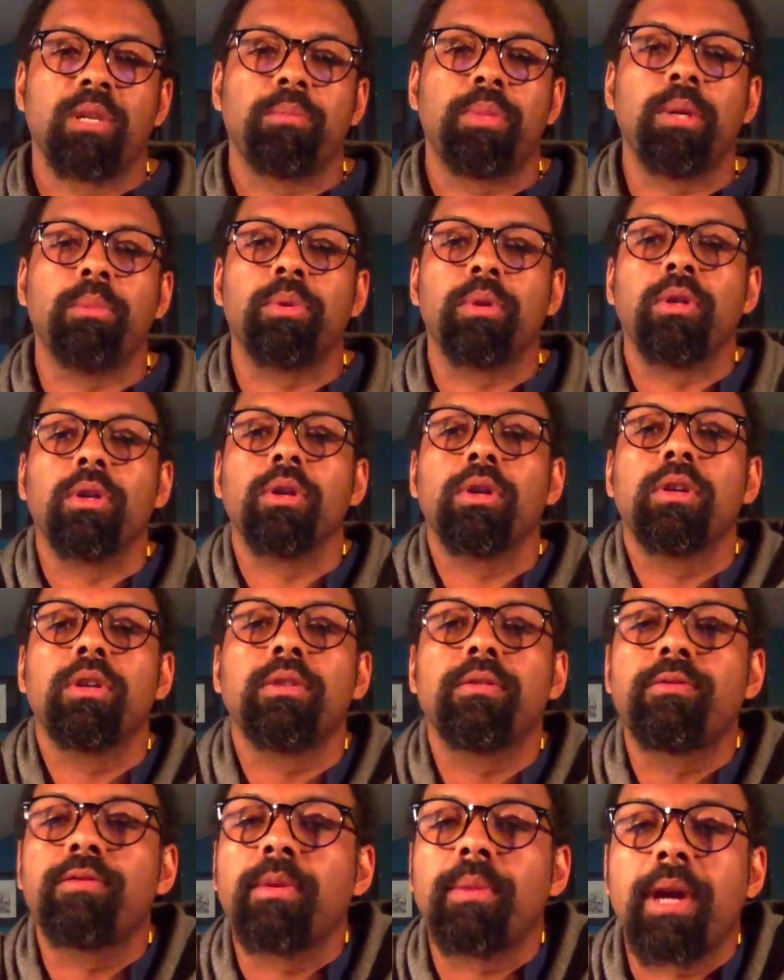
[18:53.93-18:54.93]
People
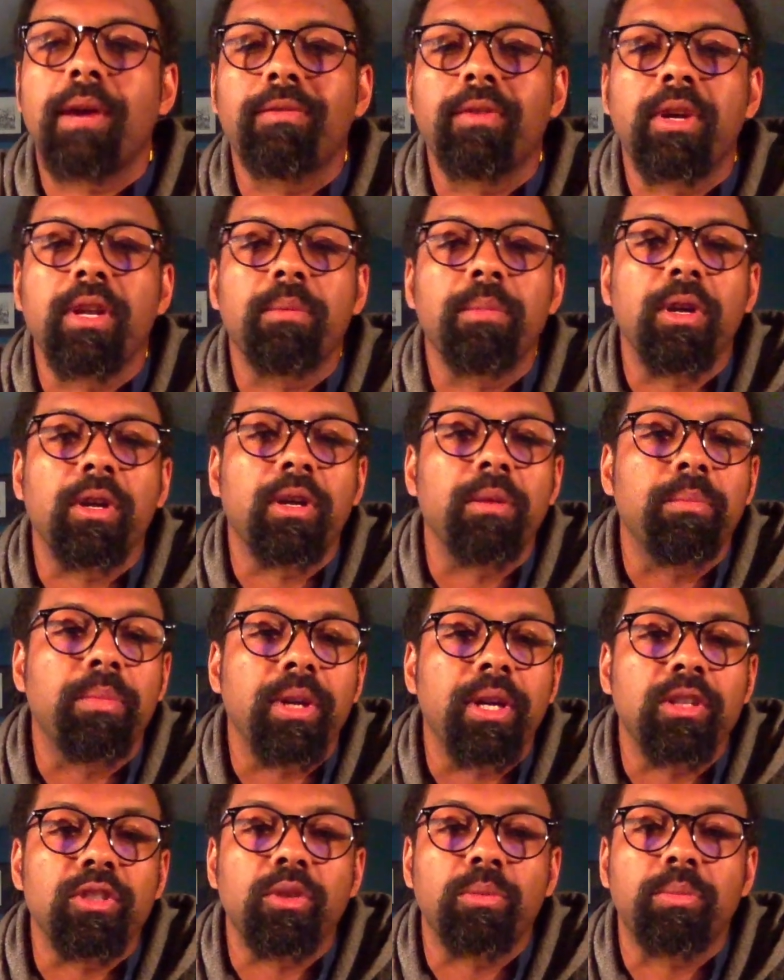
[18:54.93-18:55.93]
learned from African American
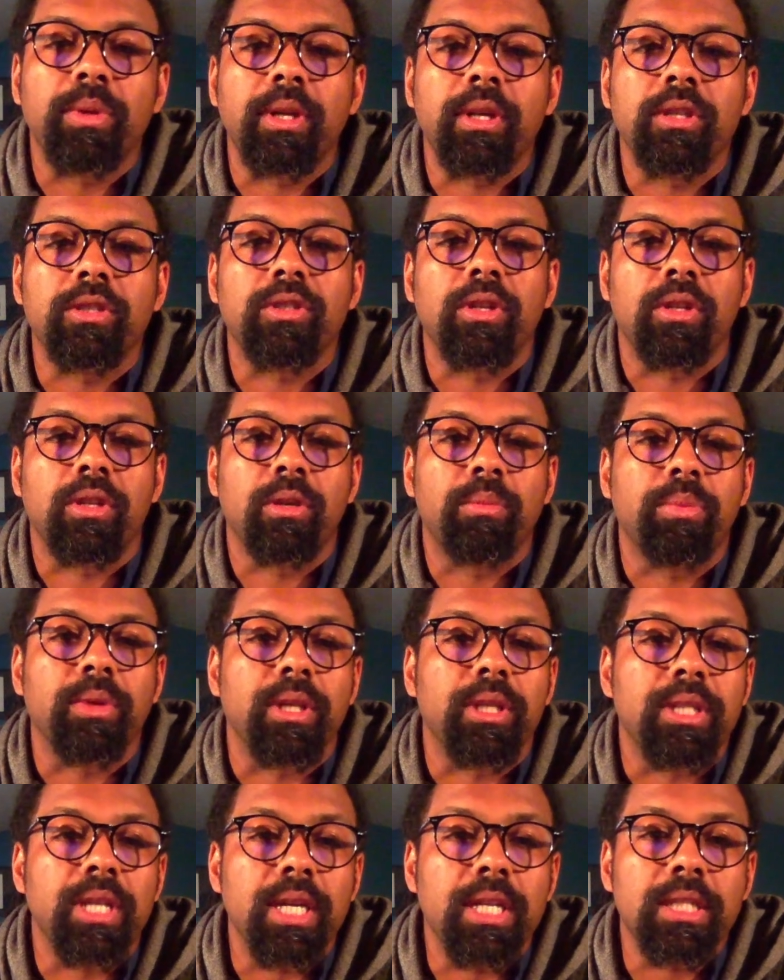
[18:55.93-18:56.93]
banjo players on their
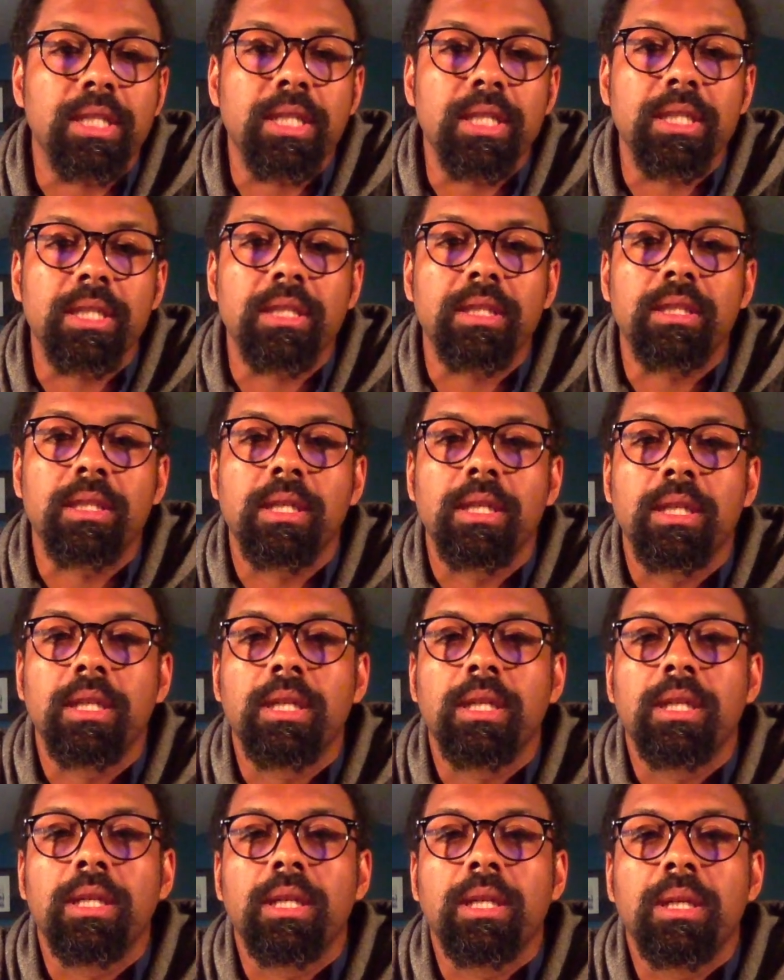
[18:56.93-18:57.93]
plantations.
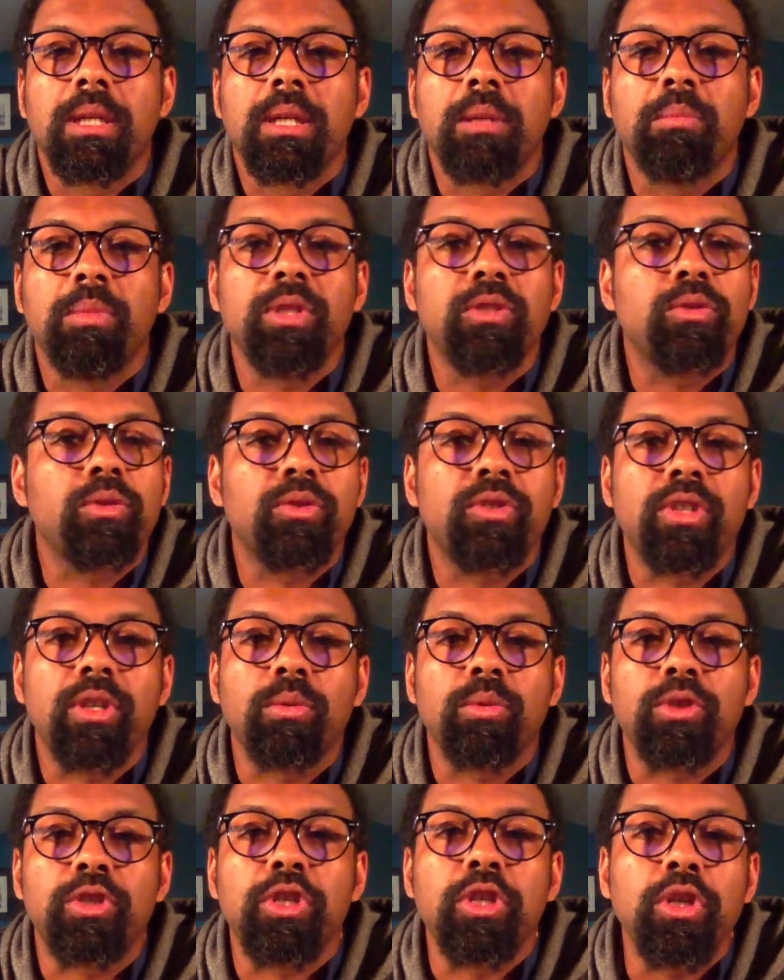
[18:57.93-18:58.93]
Minstrelsy
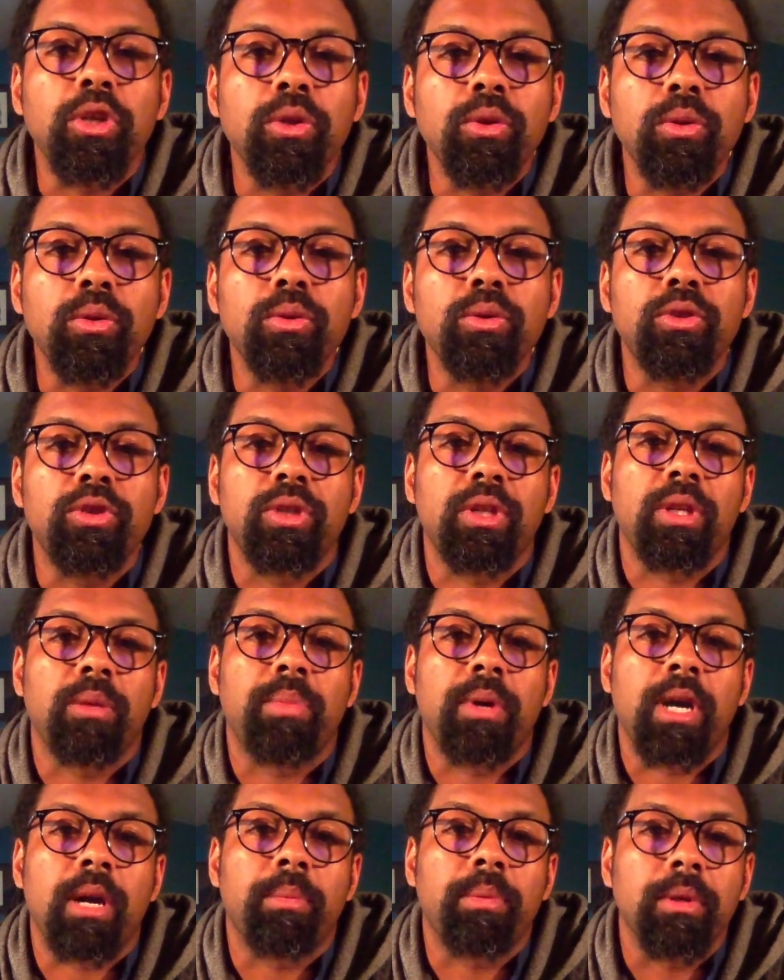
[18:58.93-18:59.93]
was hugely
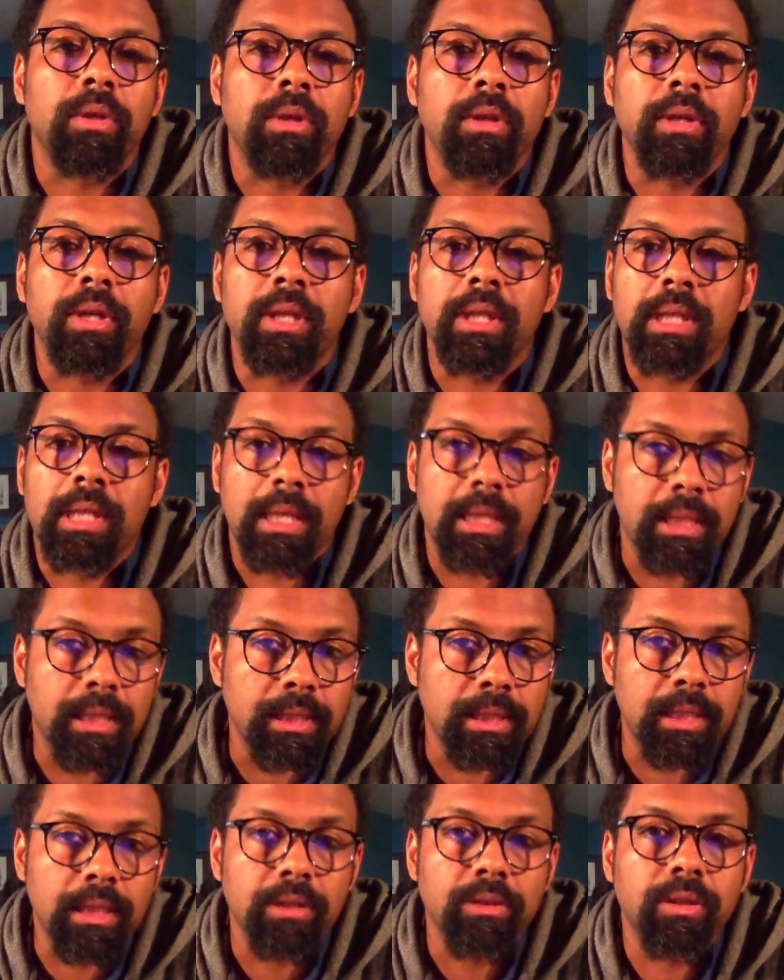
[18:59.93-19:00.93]
popular in the
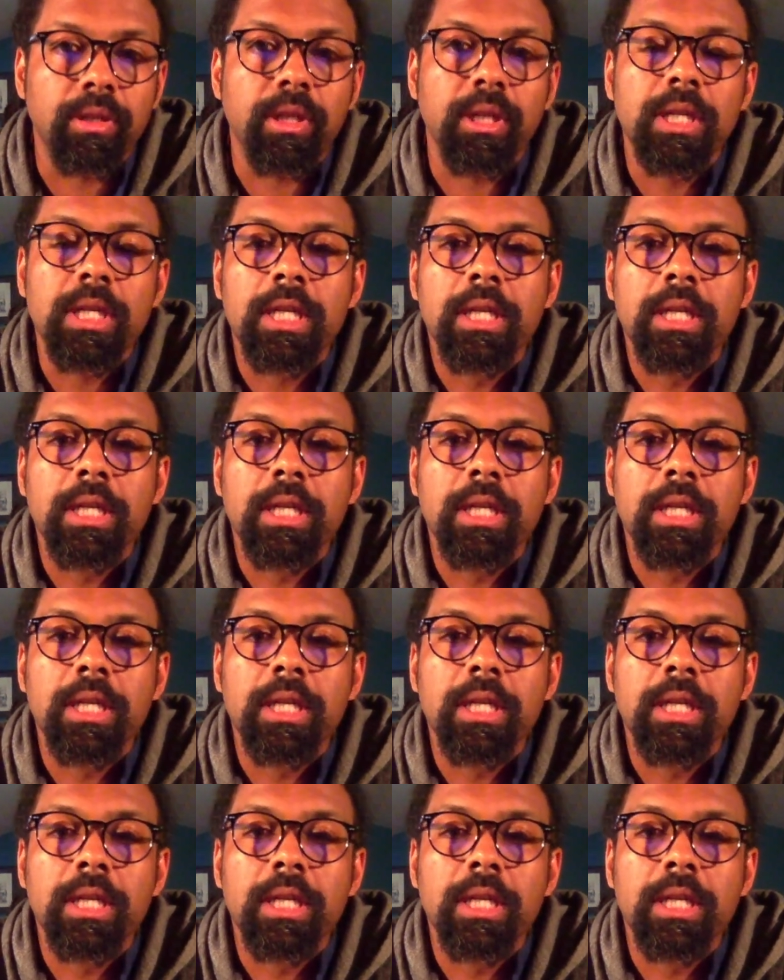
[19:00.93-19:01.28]
19th century.